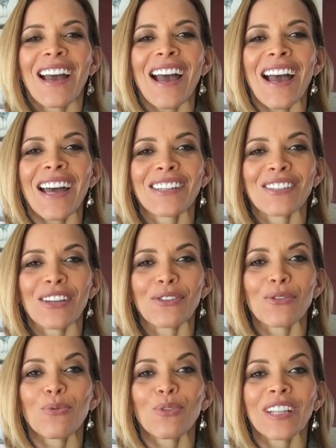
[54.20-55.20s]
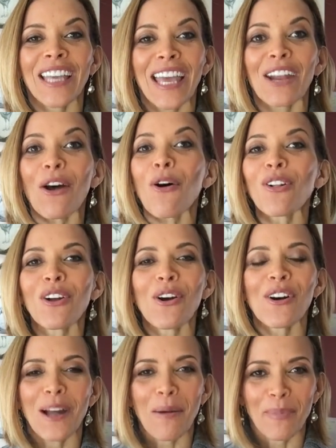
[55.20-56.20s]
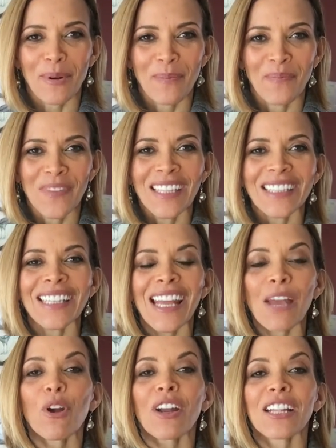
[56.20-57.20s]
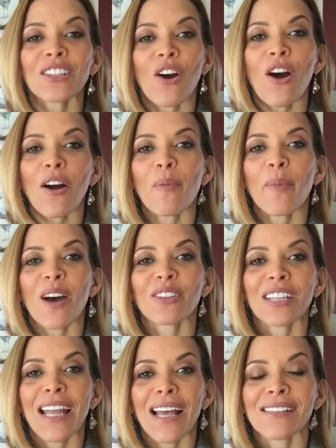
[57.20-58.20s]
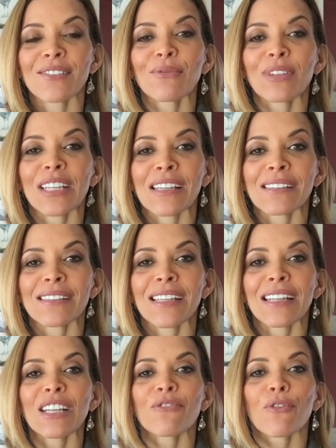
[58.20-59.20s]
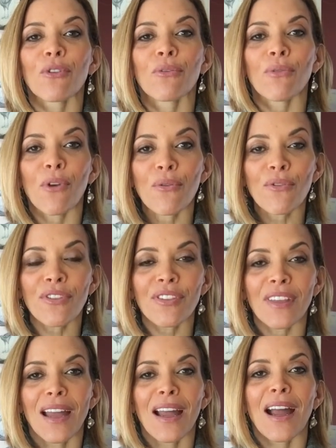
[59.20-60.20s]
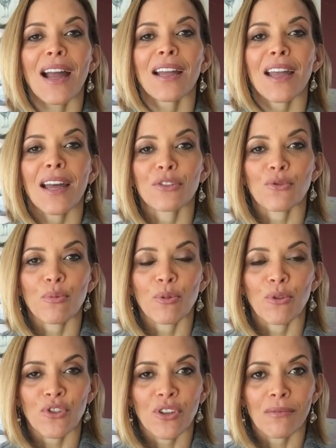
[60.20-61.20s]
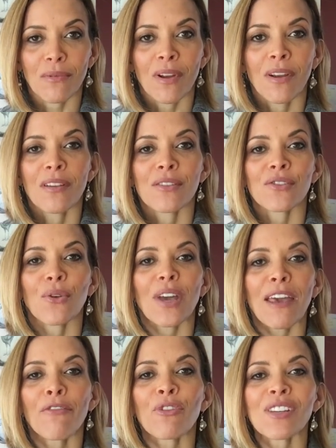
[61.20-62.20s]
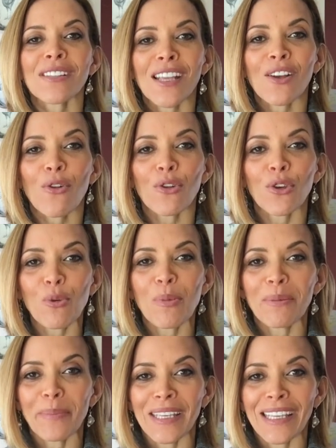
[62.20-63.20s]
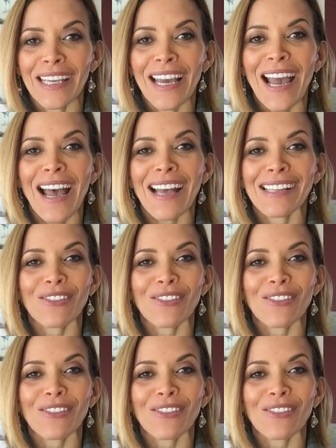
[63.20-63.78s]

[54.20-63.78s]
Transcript: and you will get all caught up. Today we're going to talk about the last 2 needs, the need for growth and contribution. So every single human being has